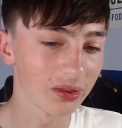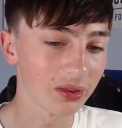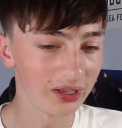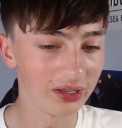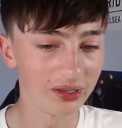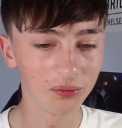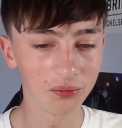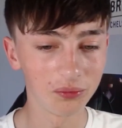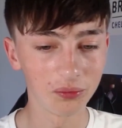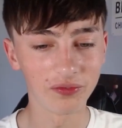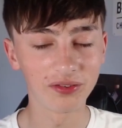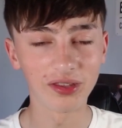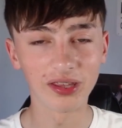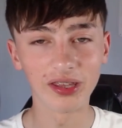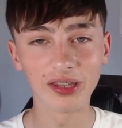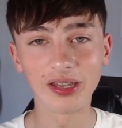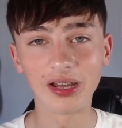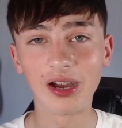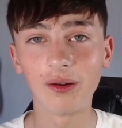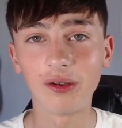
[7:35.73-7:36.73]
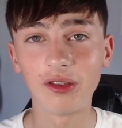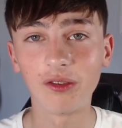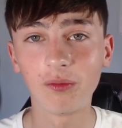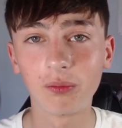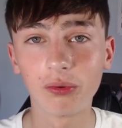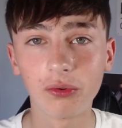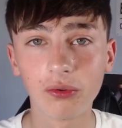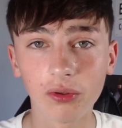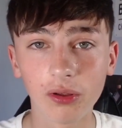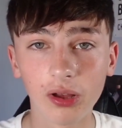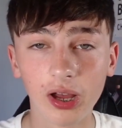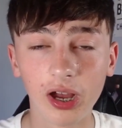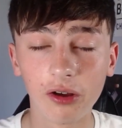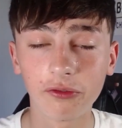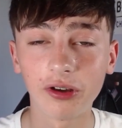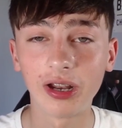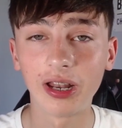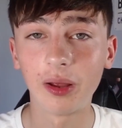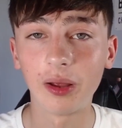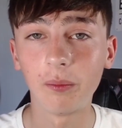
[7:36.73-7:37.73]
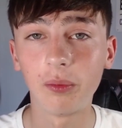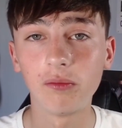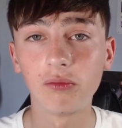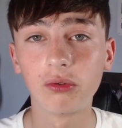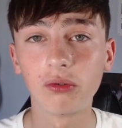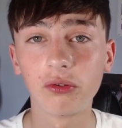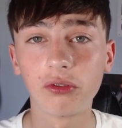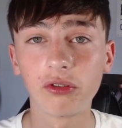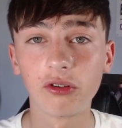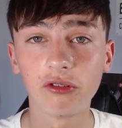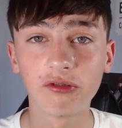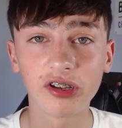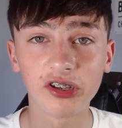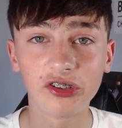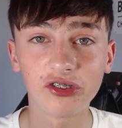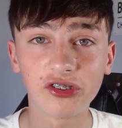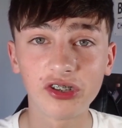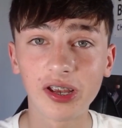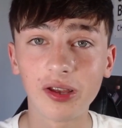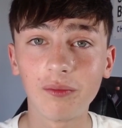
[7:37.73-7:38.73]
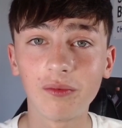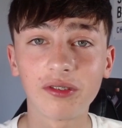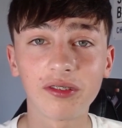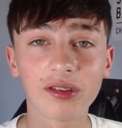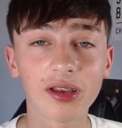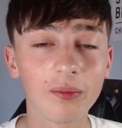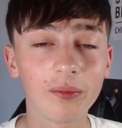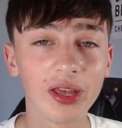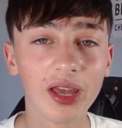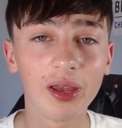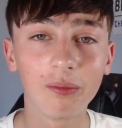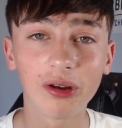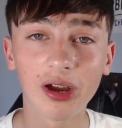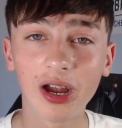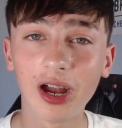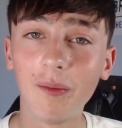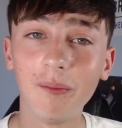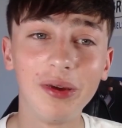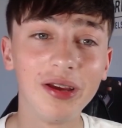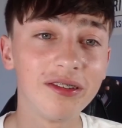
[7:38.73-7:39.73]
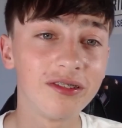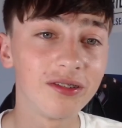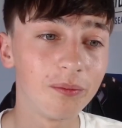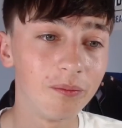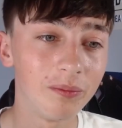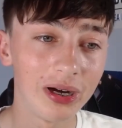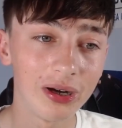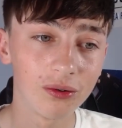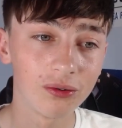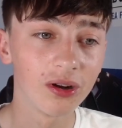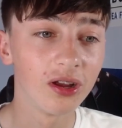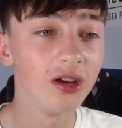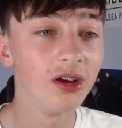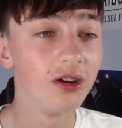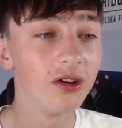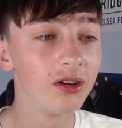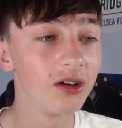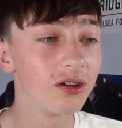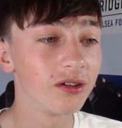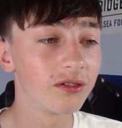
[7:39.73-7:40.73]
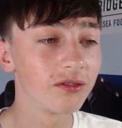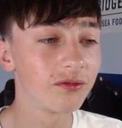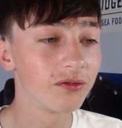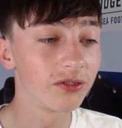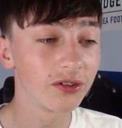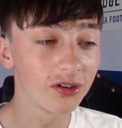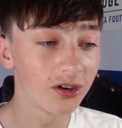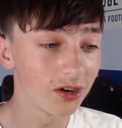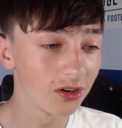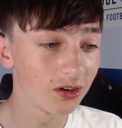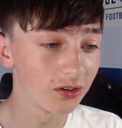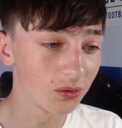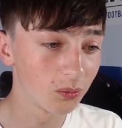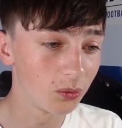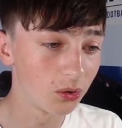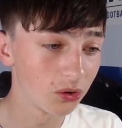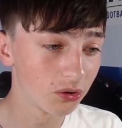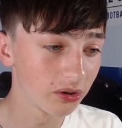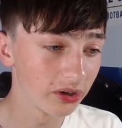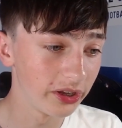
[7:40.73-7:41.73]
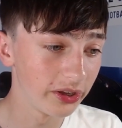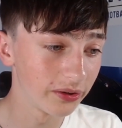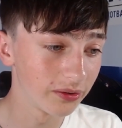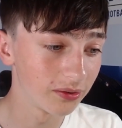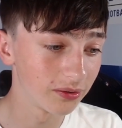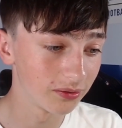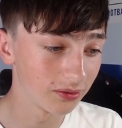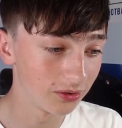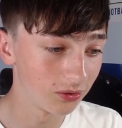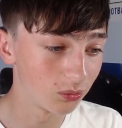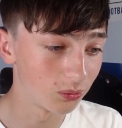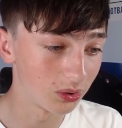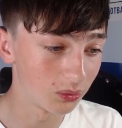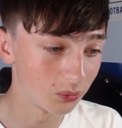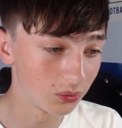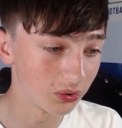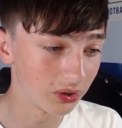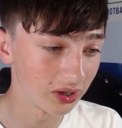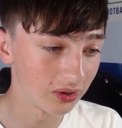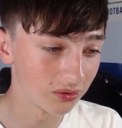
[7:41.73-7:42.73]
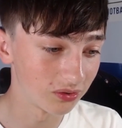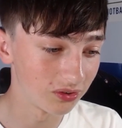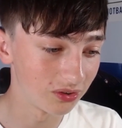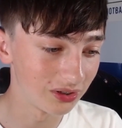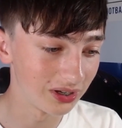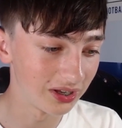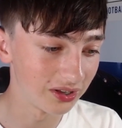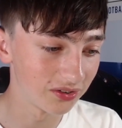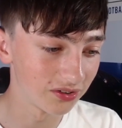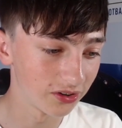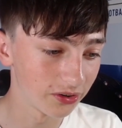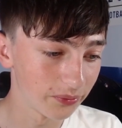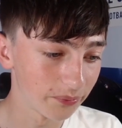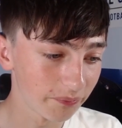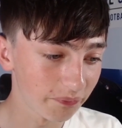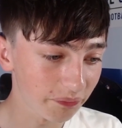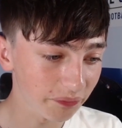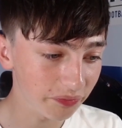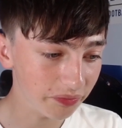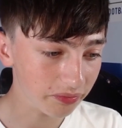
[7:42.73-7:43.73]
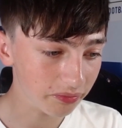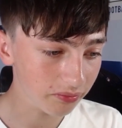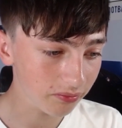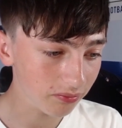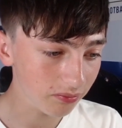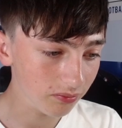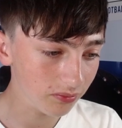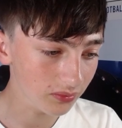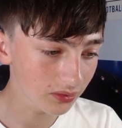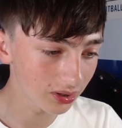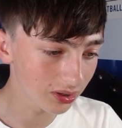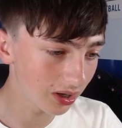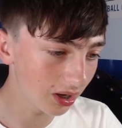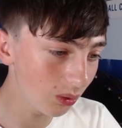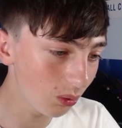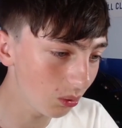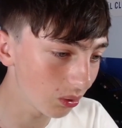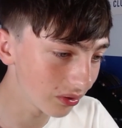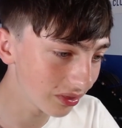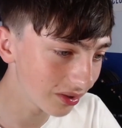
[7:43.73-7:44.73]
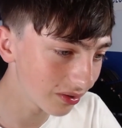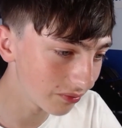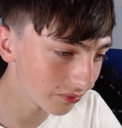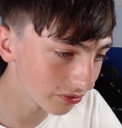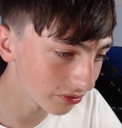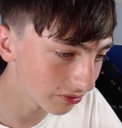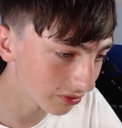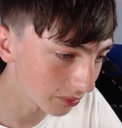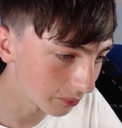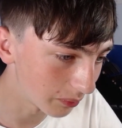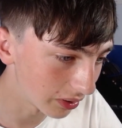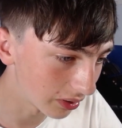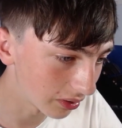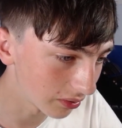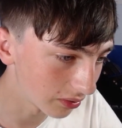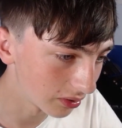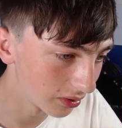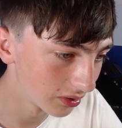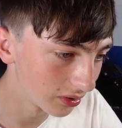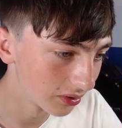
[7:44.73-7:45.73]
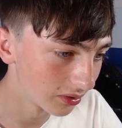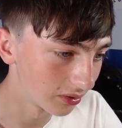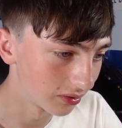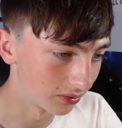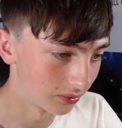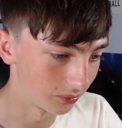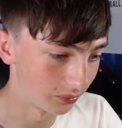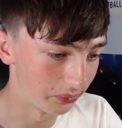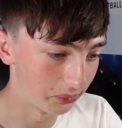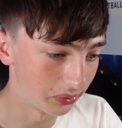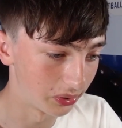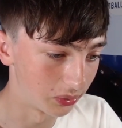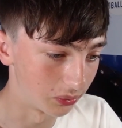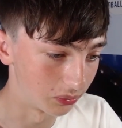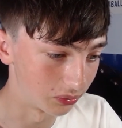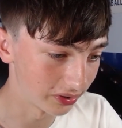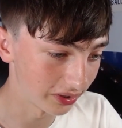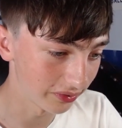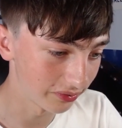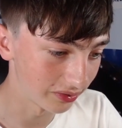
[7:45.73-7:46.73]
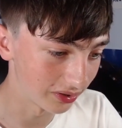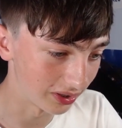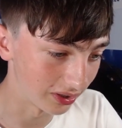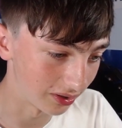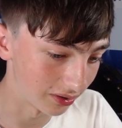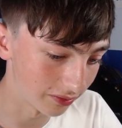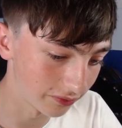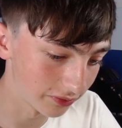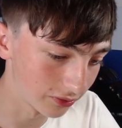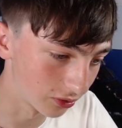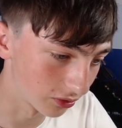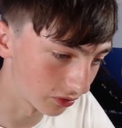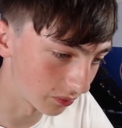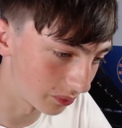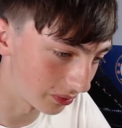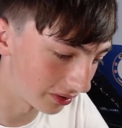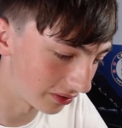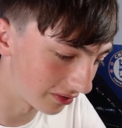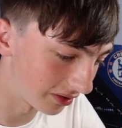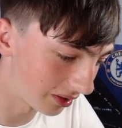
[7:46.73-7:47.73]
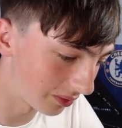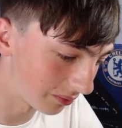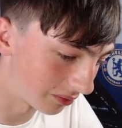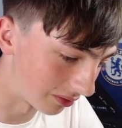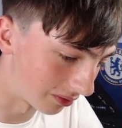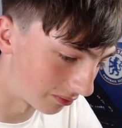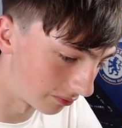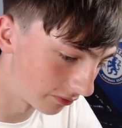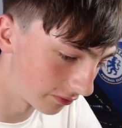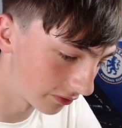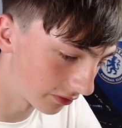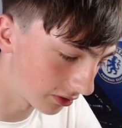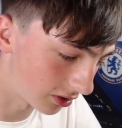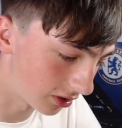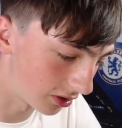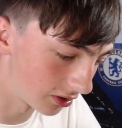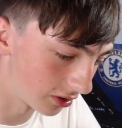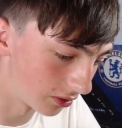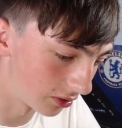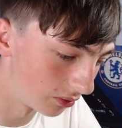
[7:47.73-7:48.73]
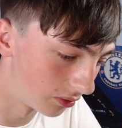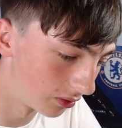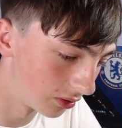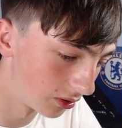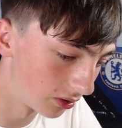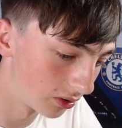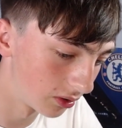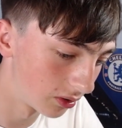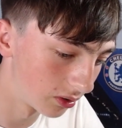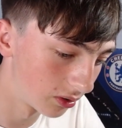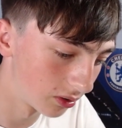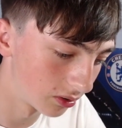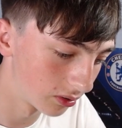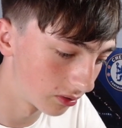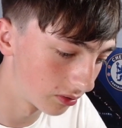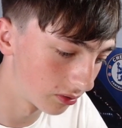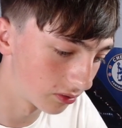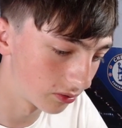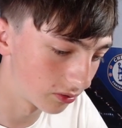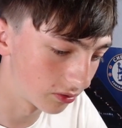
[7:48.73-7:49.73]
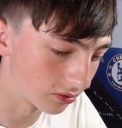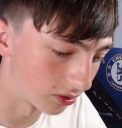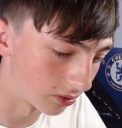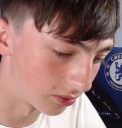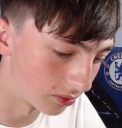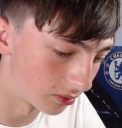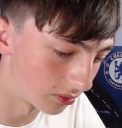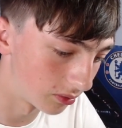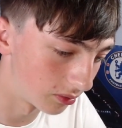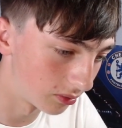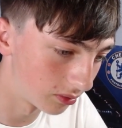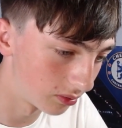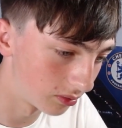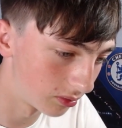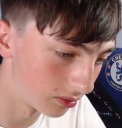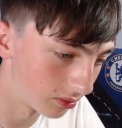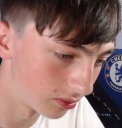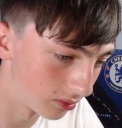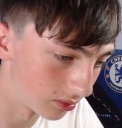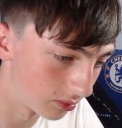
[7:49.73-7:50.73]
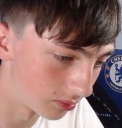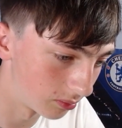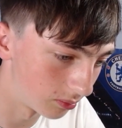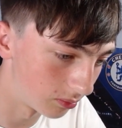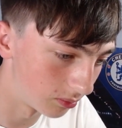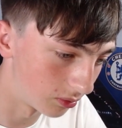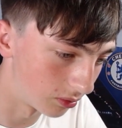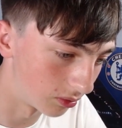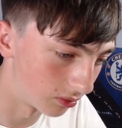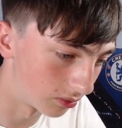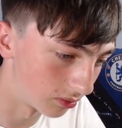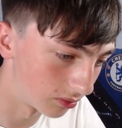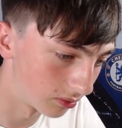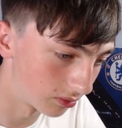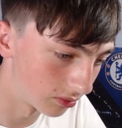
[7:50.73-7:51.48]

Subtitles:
we've seen how Frank Lampard brought through Reece James, Tammy Abraham, Mason Mount, Fikayo Tomori is one we'll get onto later. Oh, I didn't remember. We will, definitely. I forgot to put his name down. Fikayo Tomori.